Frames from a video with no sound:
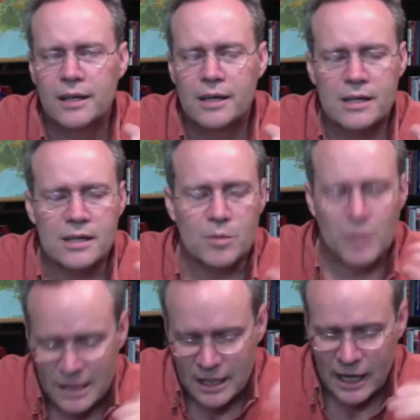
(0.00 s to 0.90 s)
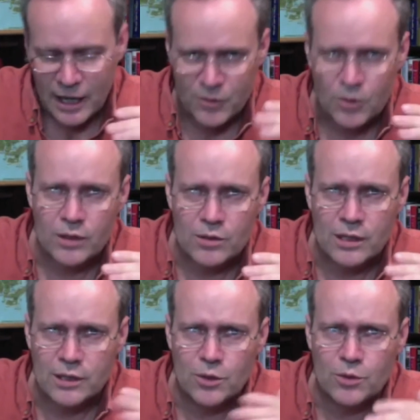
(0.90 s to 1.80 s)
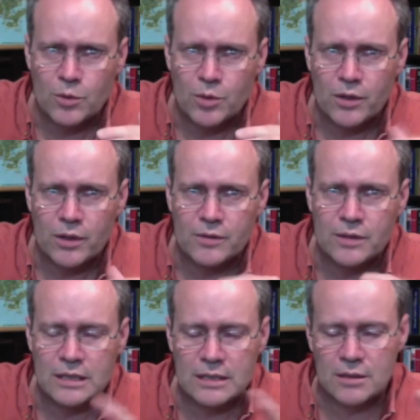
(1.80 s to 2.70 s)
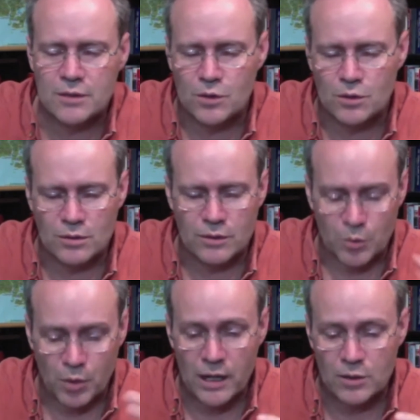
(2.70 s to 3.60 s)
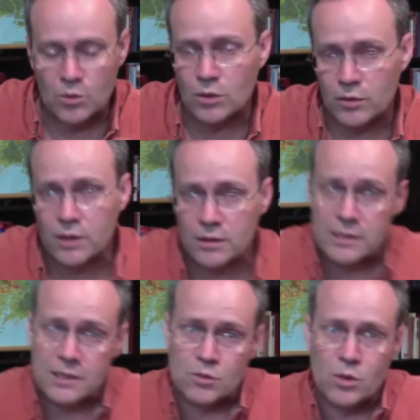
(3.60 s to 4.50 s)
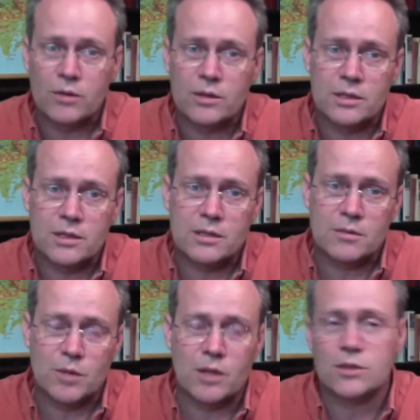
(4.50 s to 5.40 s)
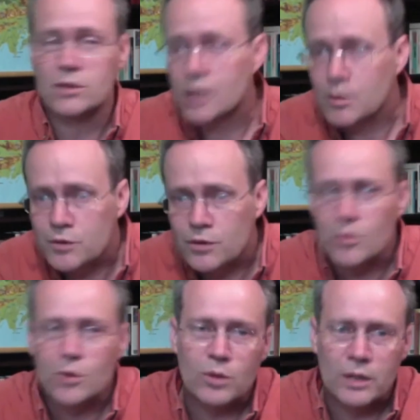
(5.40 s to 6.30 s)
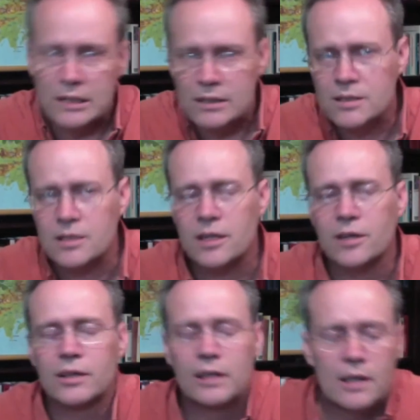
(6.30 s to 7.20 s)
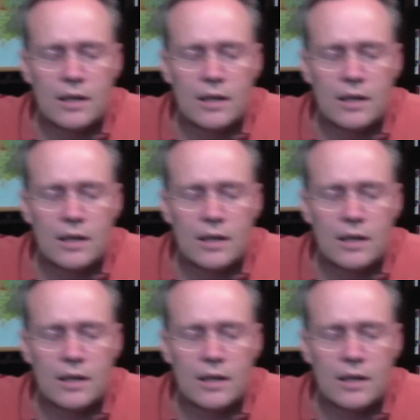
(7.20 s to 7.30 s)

And then after it, there's like 2 or 3 paragraphs. It's if you're playing in the world of Aihrde, this is where this monster comes from or what it does in Aihrde.